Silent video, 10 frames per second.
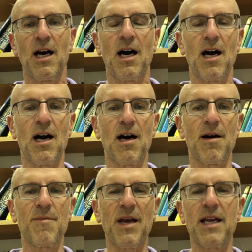
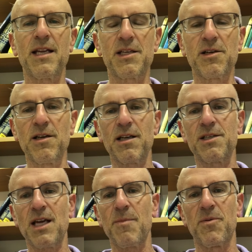And it's a good
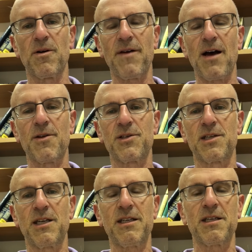example of how there's a
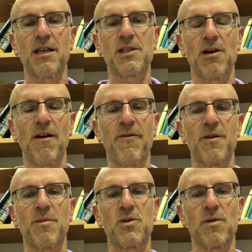dissonance
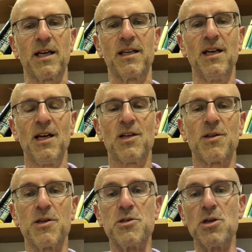often between
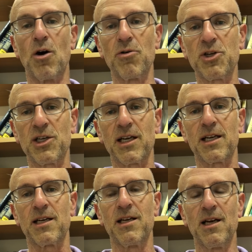the
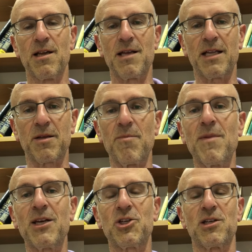notion that the
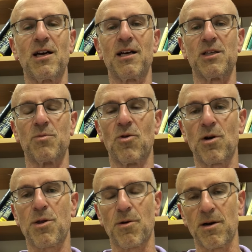Mishnah is
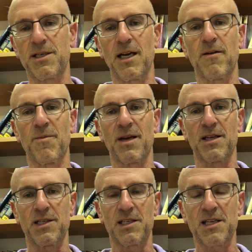more authoritative
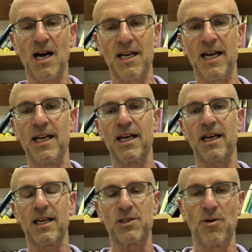because it's
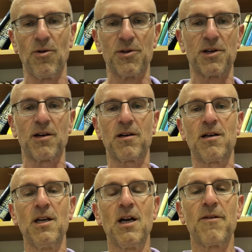Tanaitic, it's older,
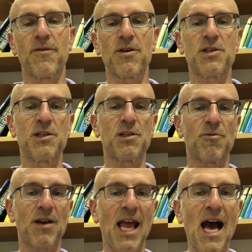versus the
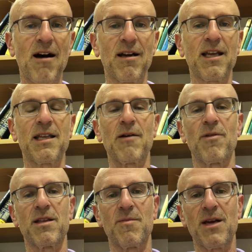reality that
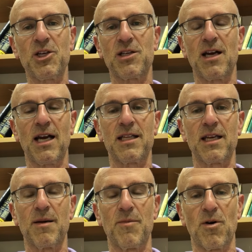when the Mishnah and
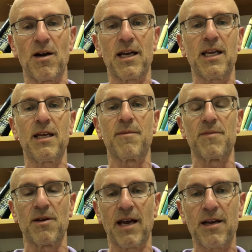the Amoraim,
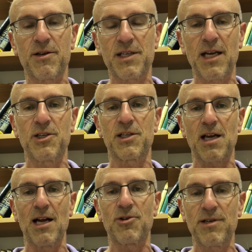the later sages,
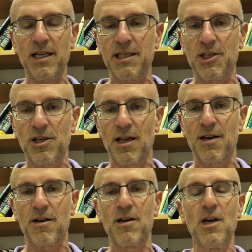contradict each
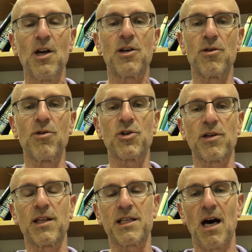other, usually
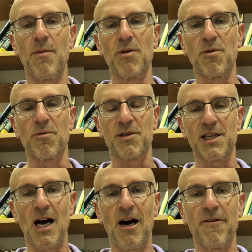the Talmud will
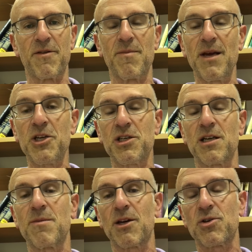resolve the Mishnah
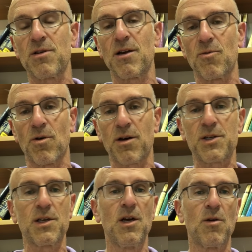to make sure that it
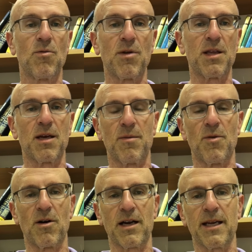works with the
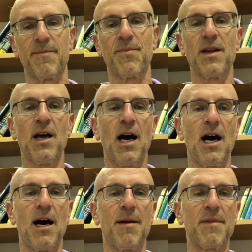Amoraim.
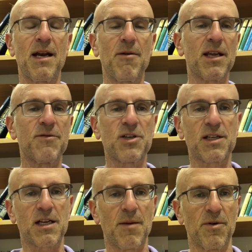And I want to give just
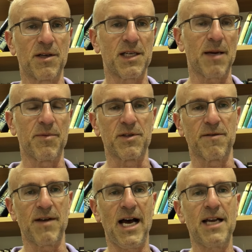a couple examples
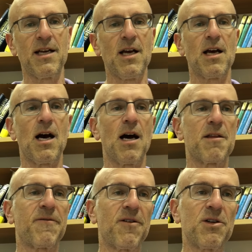of that.
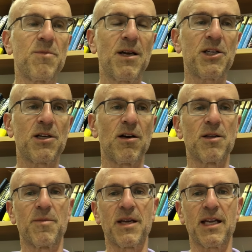The first Mishnah on
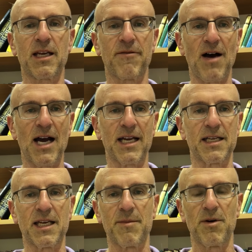the beginning of Ayin
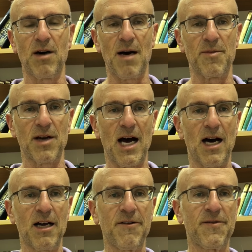Gimmel Amud
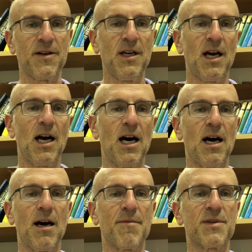Aleph
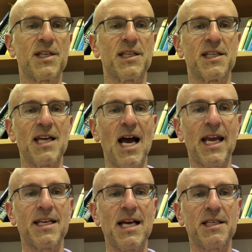says,
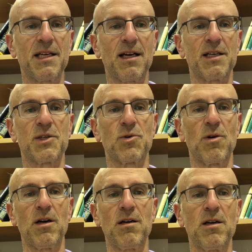Yayin nesech
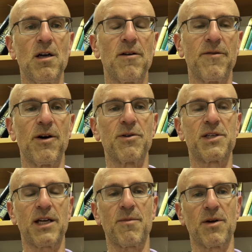asur
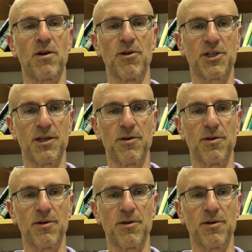va'oser b'chol.